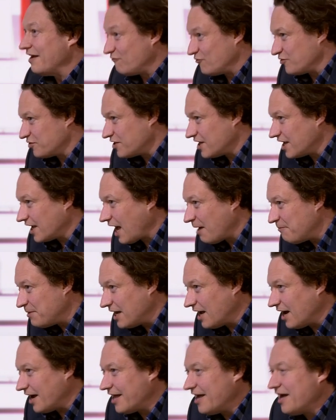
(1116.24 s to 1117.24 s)
everything. I
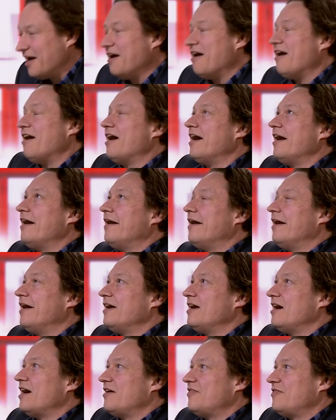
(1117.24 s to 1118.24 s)
mean, I
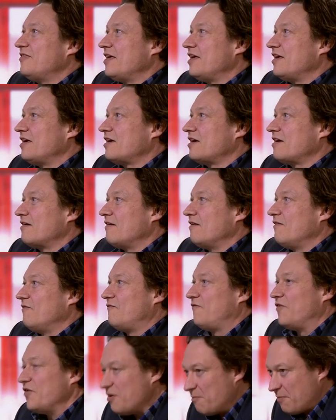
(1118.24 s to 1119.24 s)
think
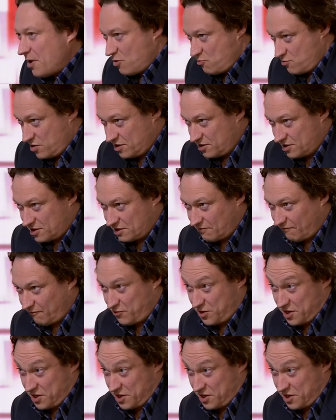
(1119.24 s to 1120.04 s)
for the moment,